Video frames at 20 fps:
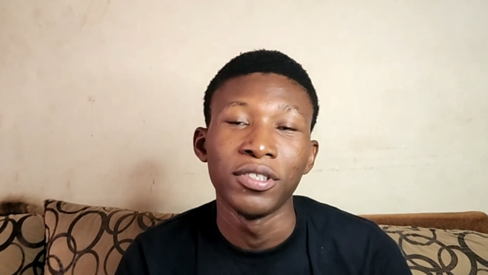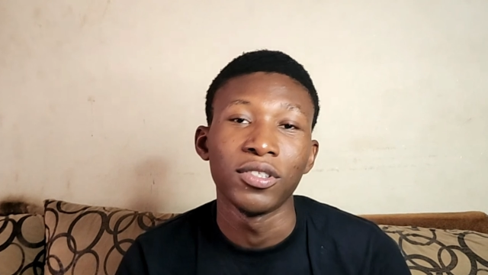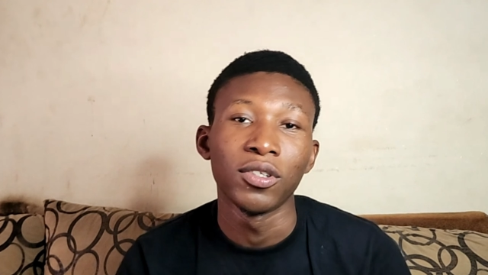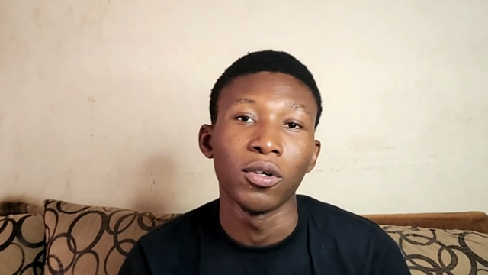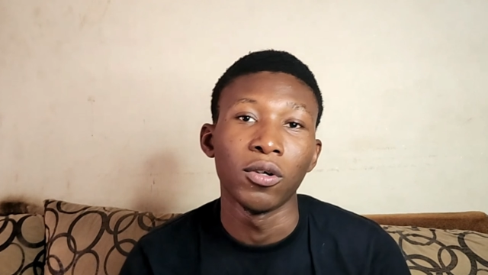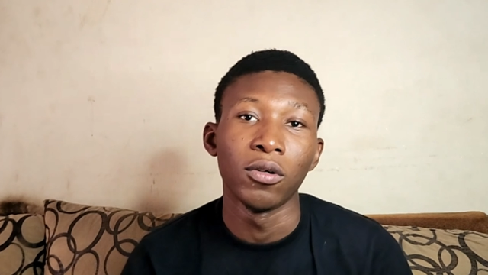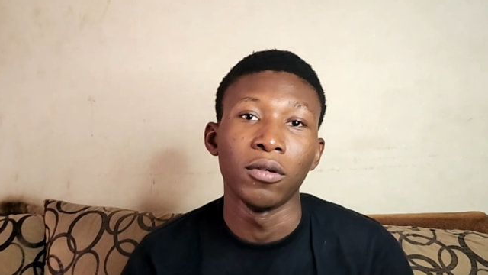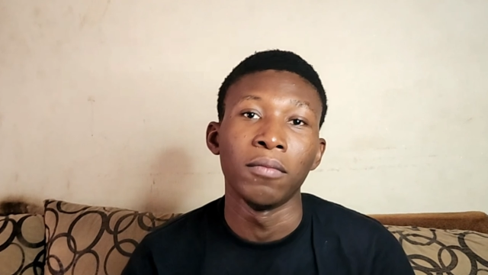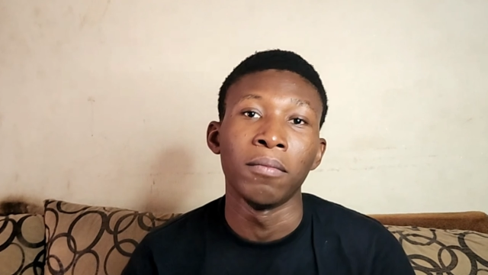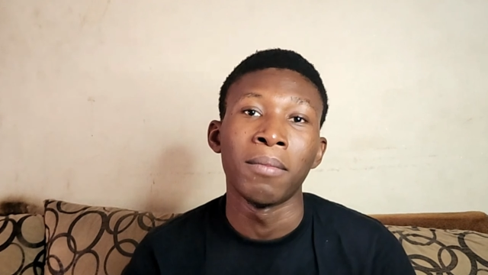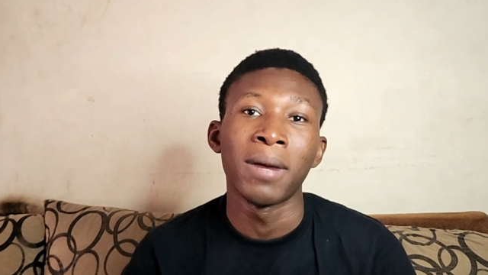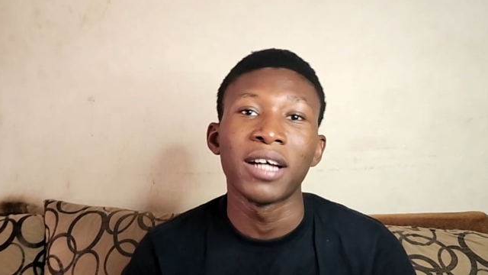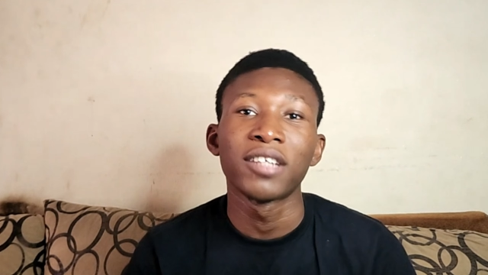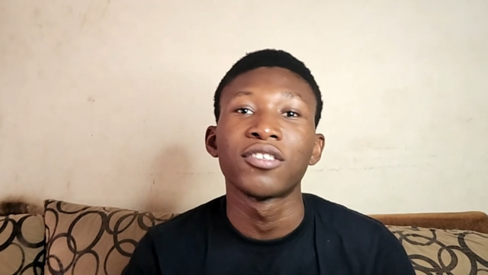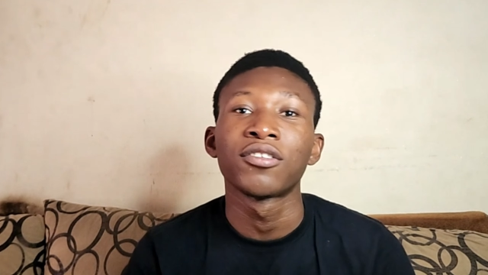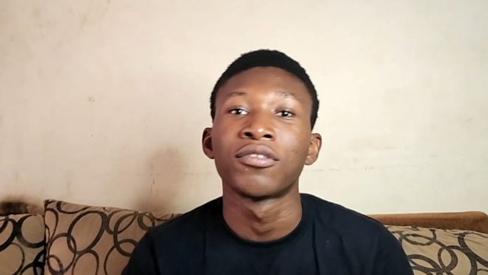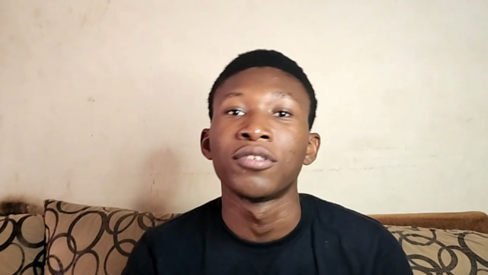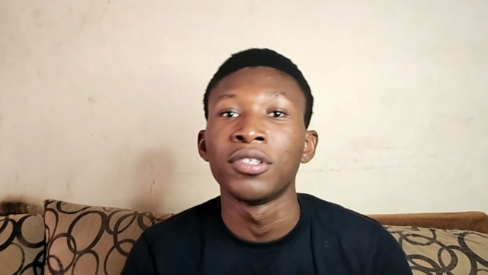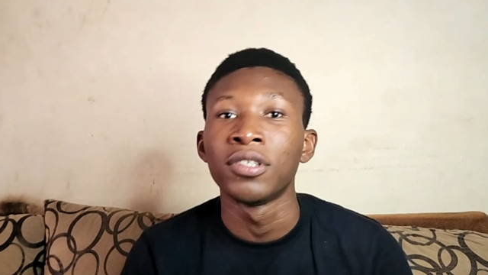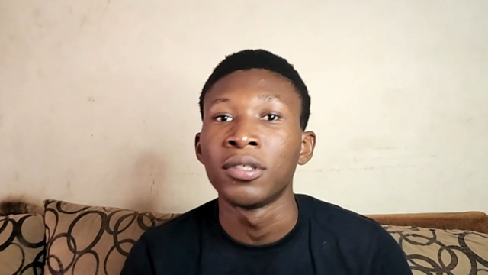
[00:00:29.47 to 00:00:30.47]
on
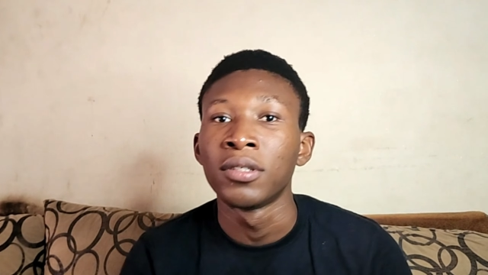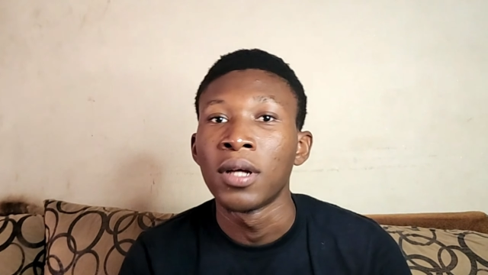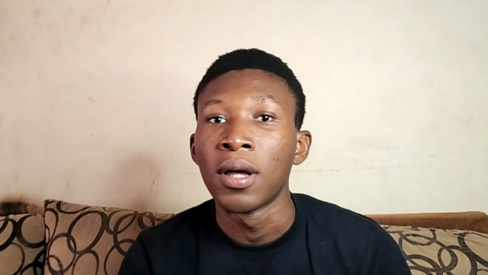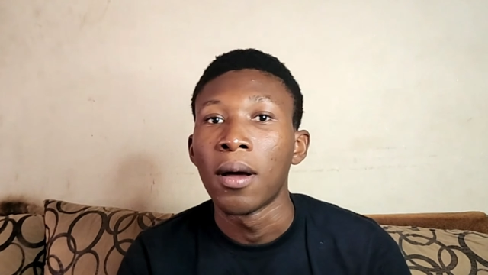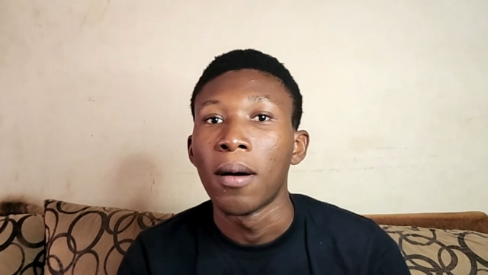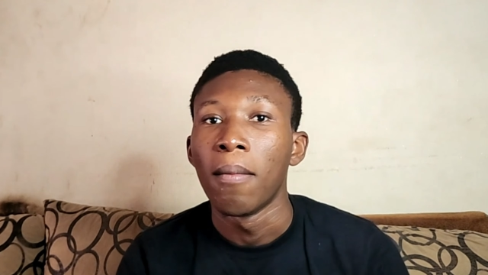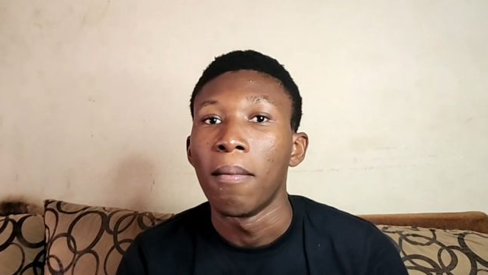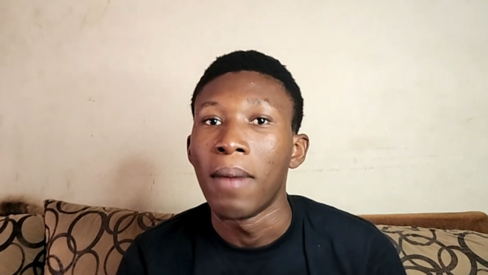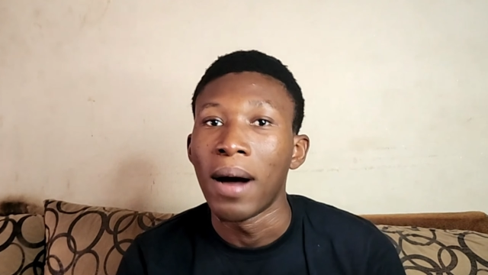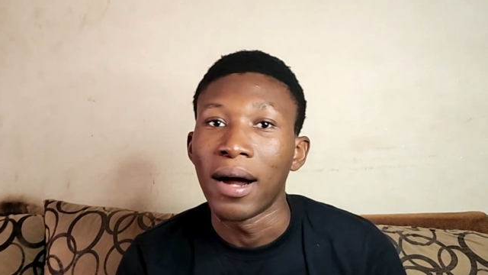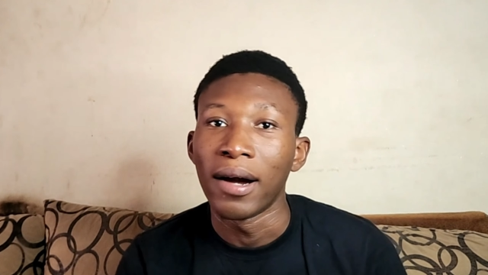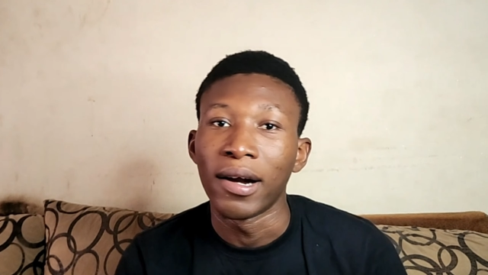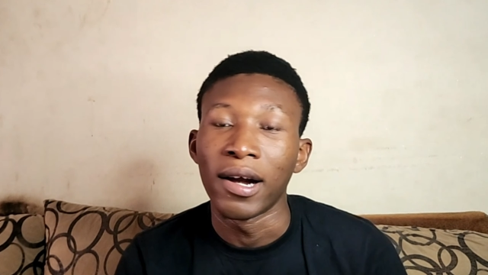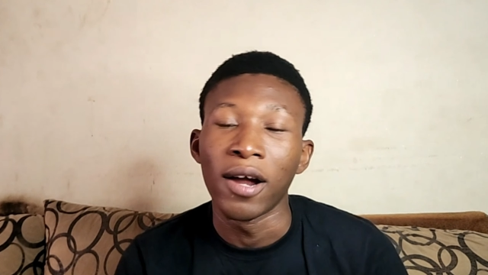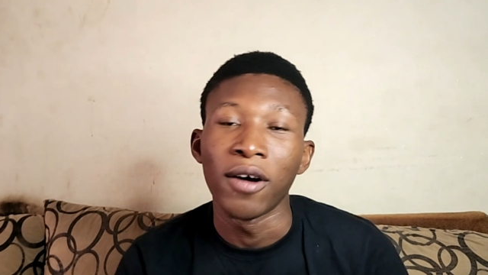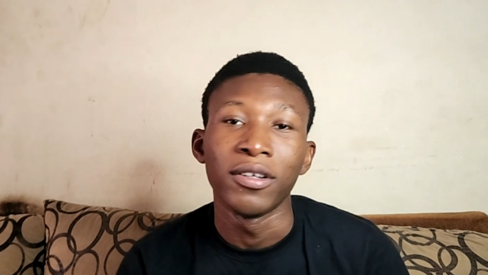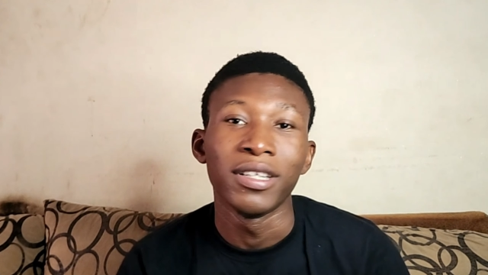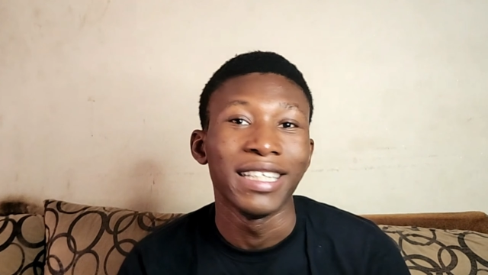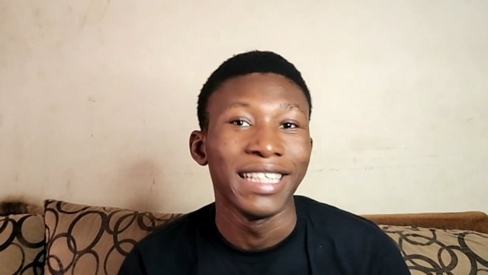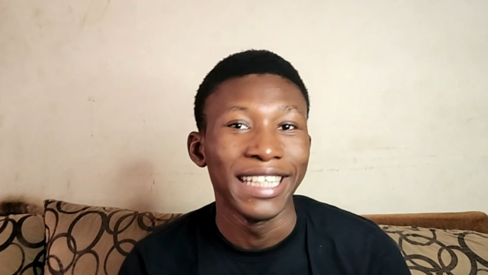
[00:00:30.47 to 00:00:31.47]
mastering
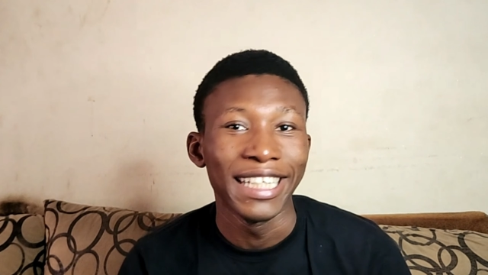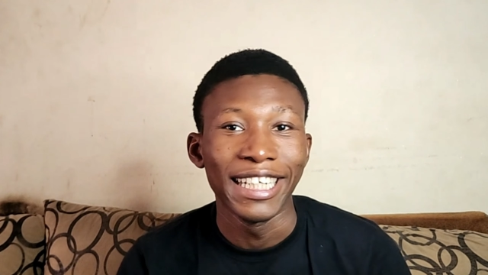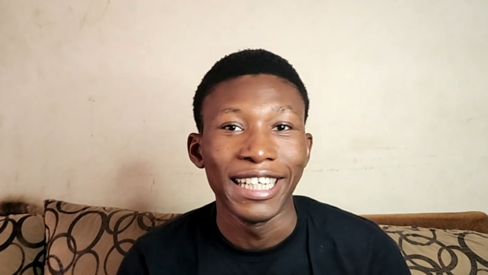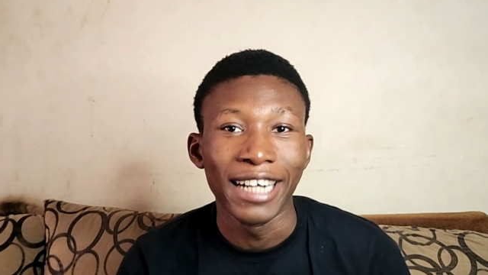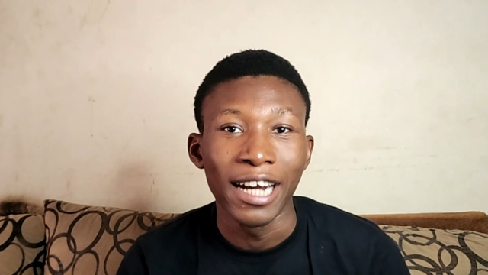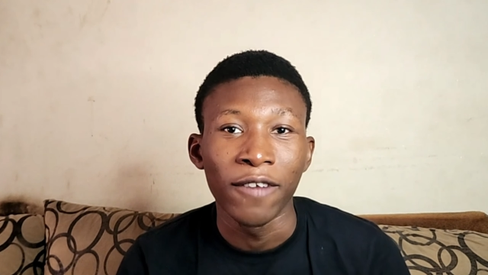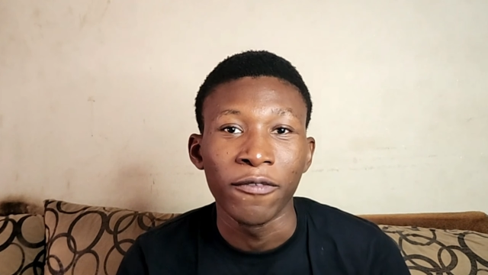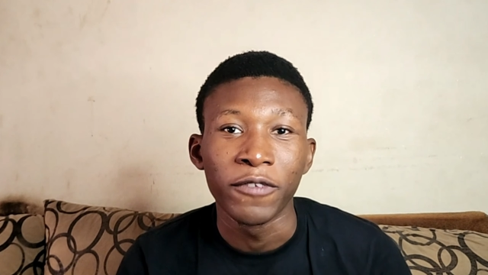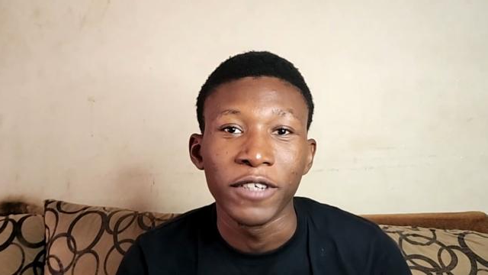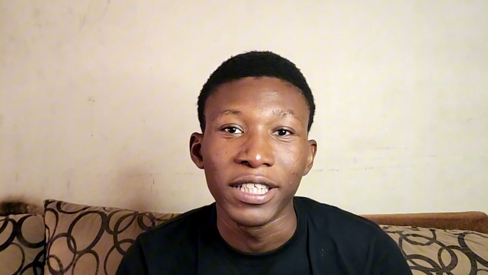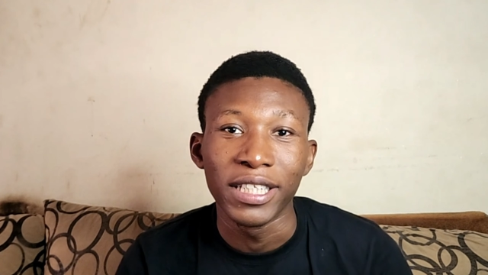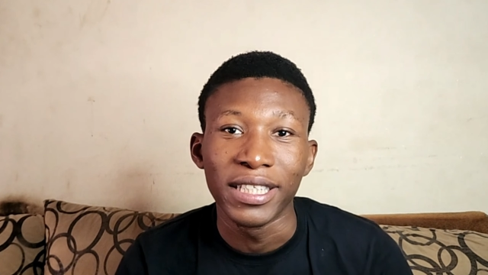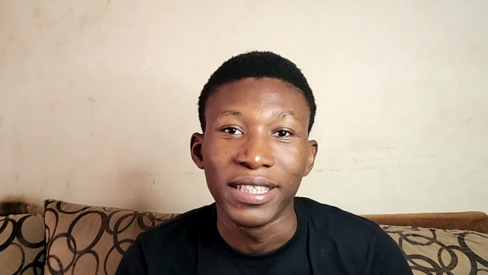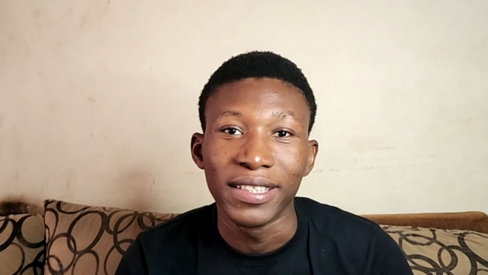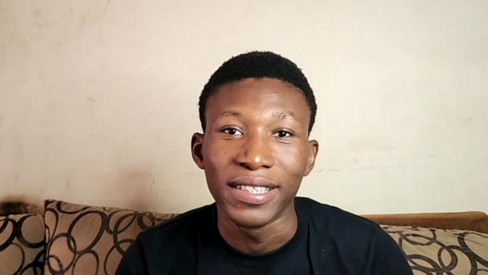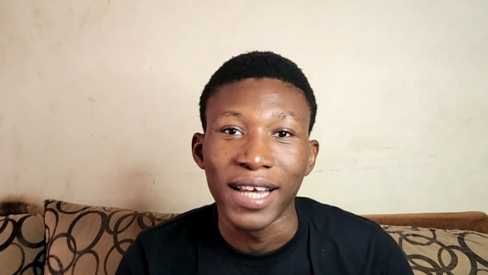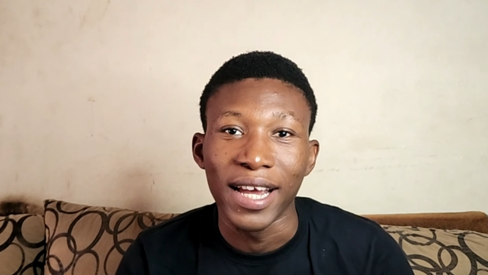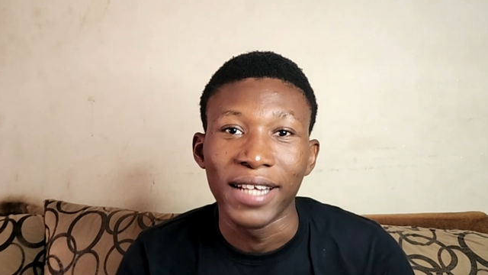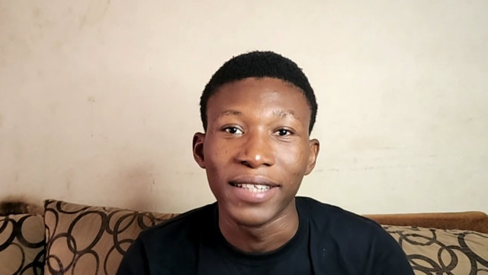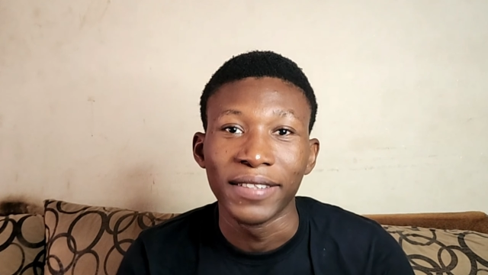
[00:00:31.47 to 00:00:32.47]
background in graphic
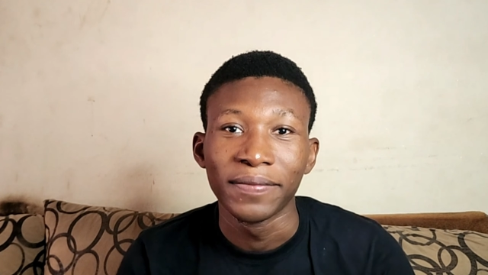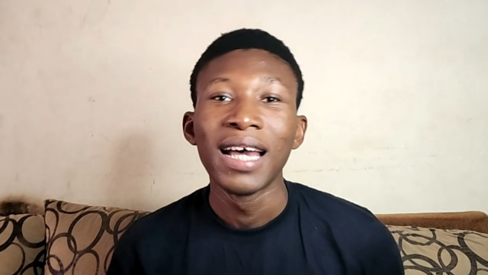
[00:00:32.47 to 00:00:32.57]
design.